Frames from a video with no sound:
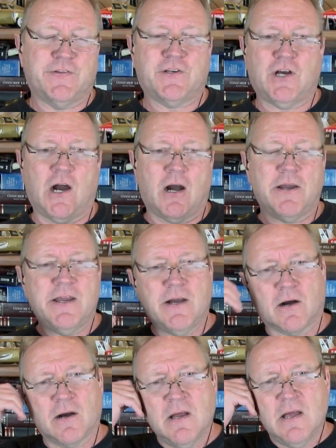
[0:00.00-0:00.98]
car
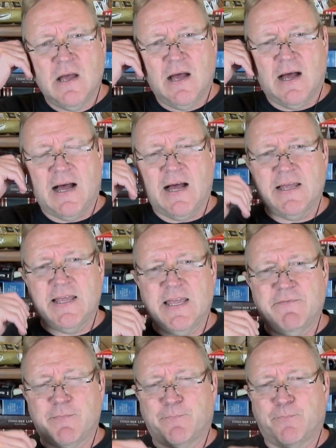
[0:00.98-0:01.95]
here,
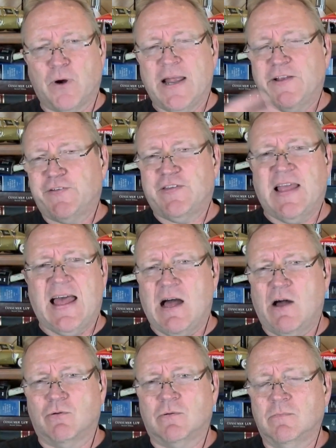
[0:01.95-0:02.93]
if it breaks
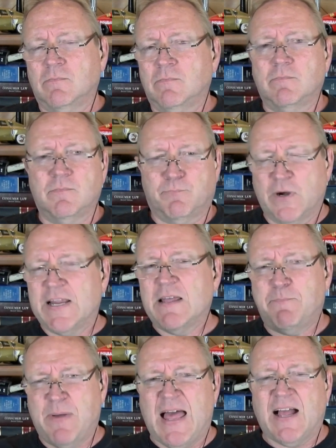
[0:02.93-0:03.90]
down, bring
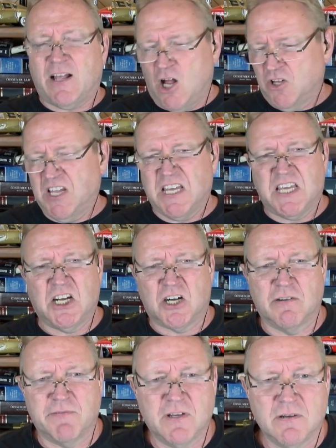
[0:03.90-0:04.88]
it back. I'll take
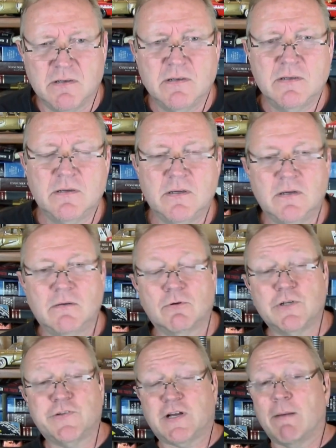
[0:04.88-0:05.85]
care of you.
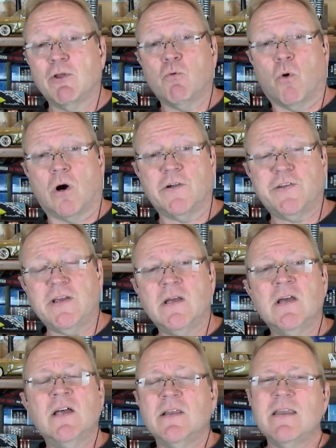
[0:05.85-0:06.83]
Well, does it come with a warranty?
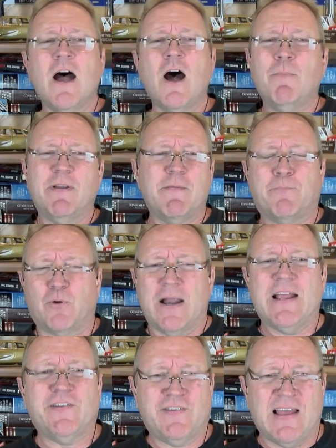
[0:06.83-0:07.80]
No, but if it
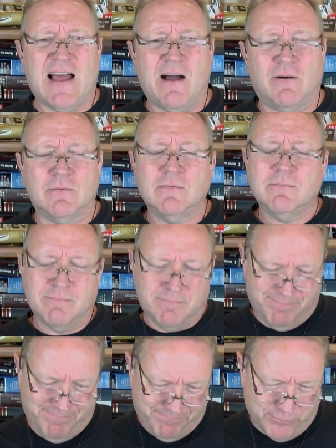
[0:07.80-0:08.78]
breaks down,
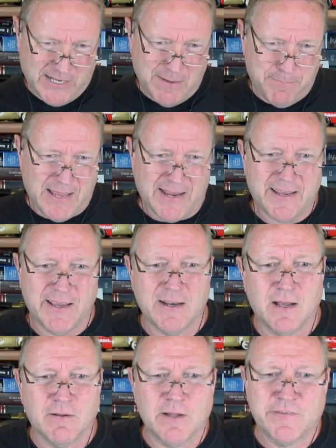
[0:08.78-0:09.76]
bring it back in.
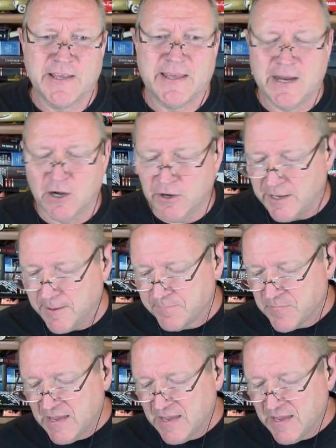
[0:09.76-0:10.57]
I'll take care of you.